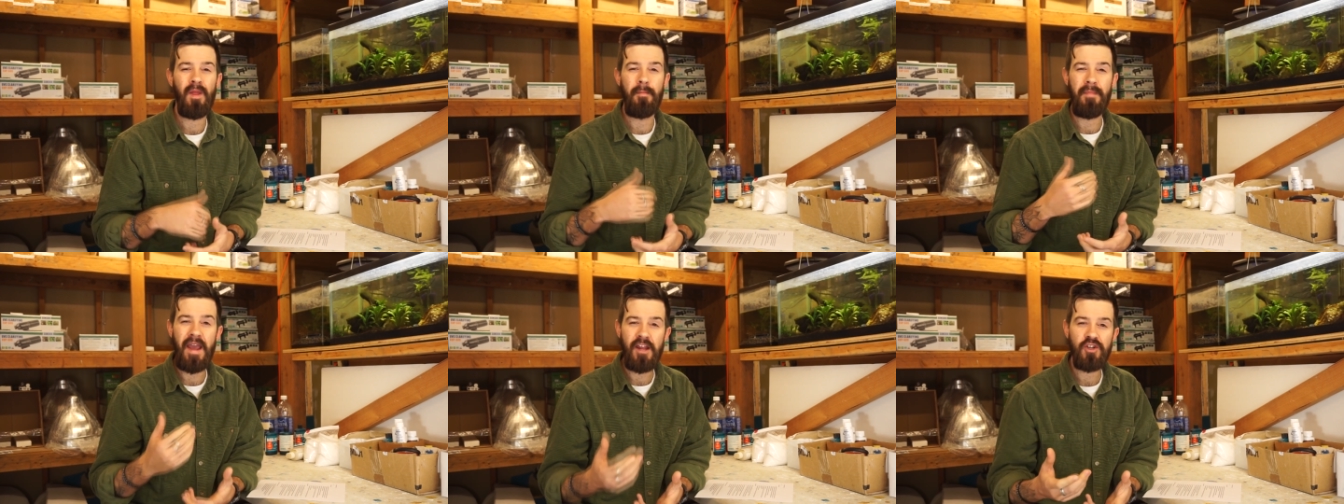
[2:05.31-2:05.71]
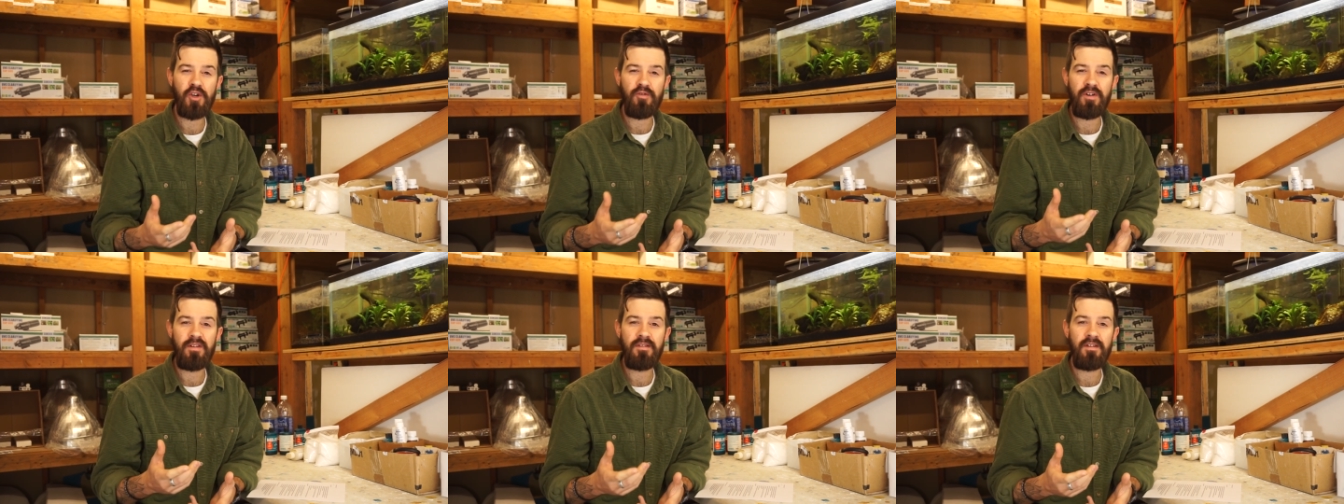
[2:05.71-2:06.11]
of the
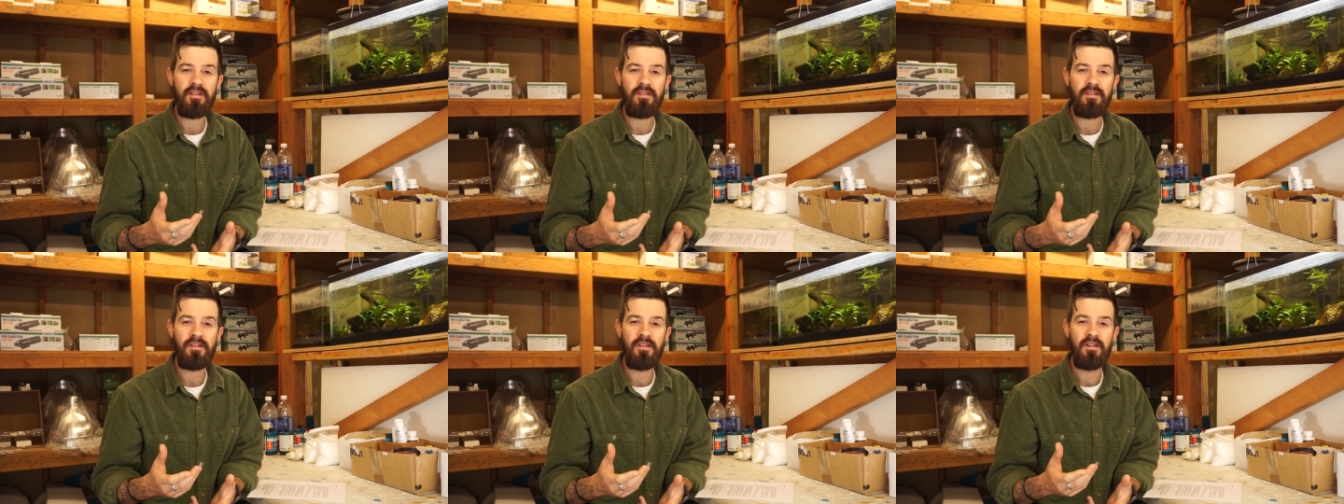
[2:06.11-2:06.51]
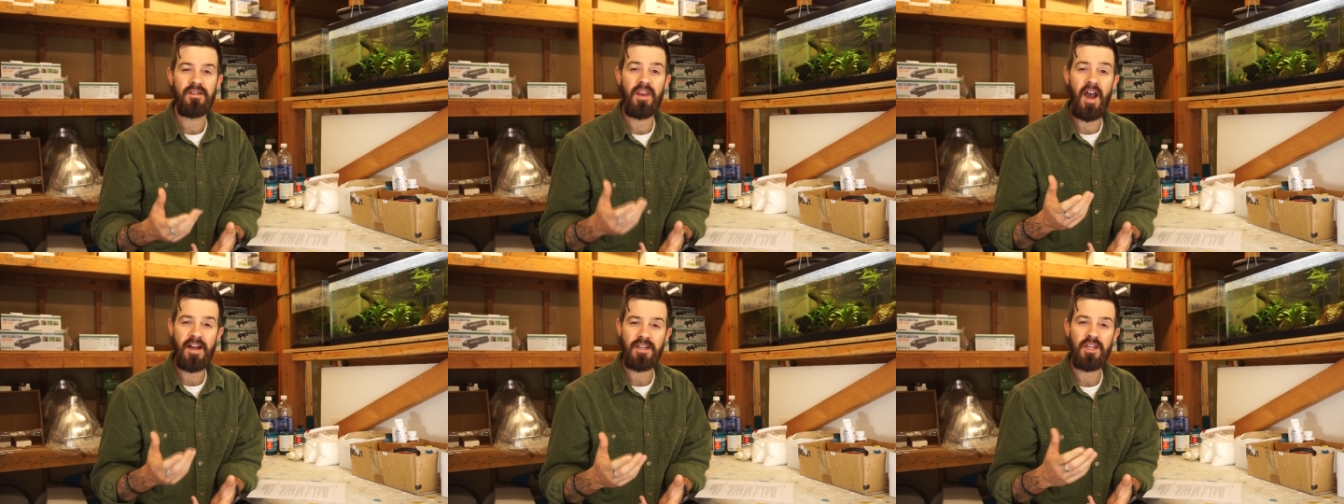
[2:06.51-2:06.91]
major reasons
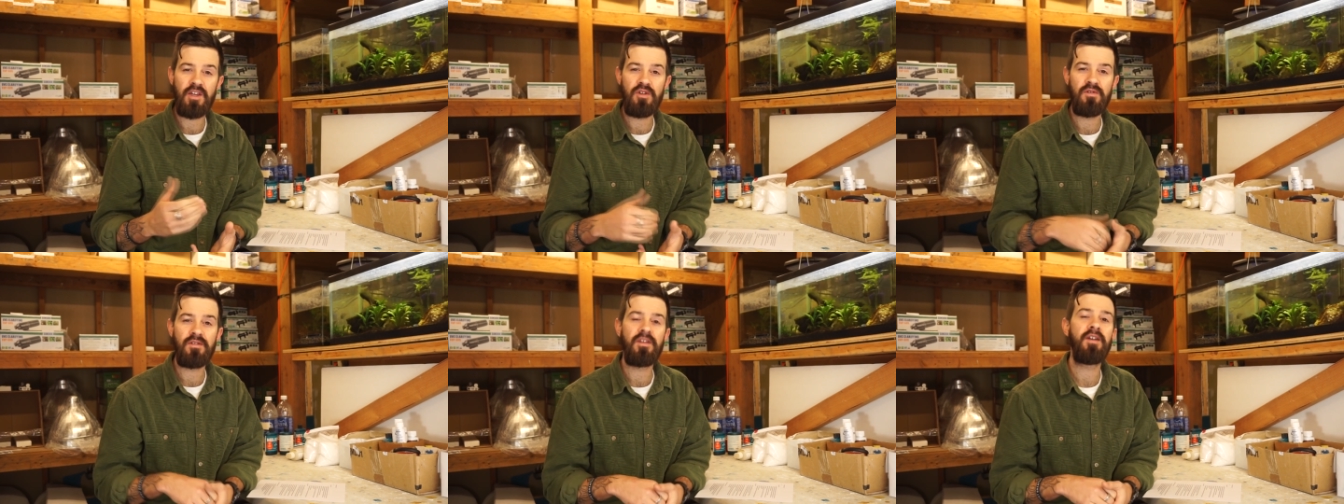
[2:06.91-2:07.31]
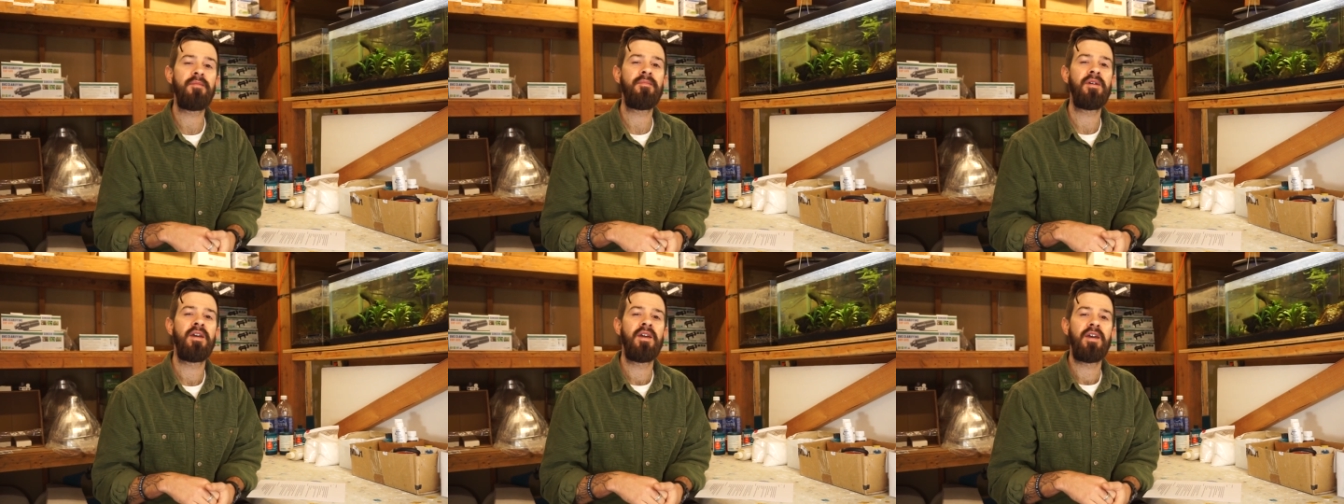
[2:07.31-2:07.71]
not to use
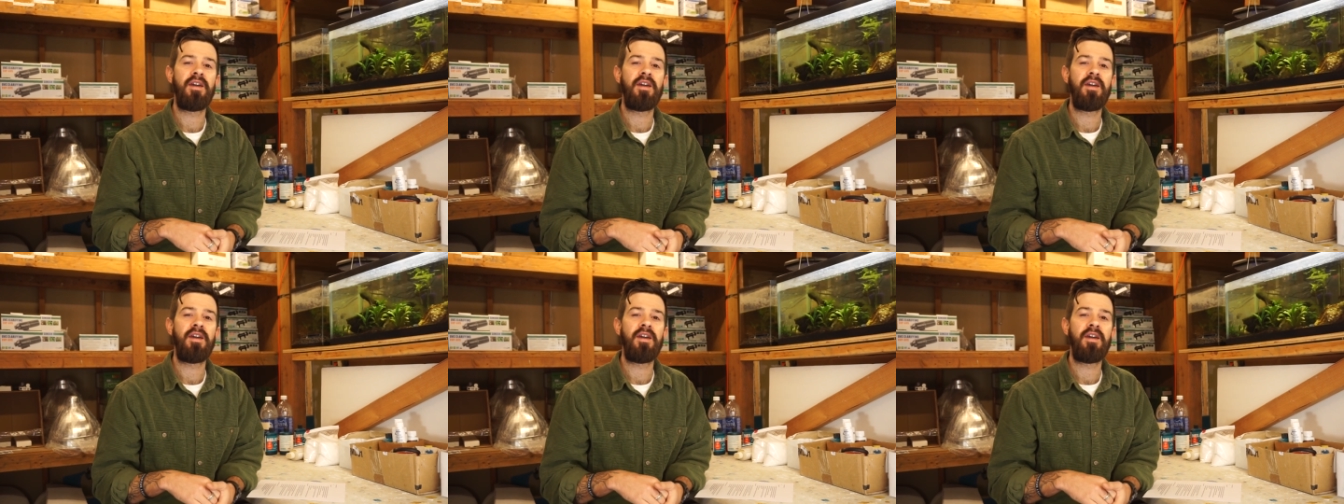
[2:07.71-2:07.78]
them,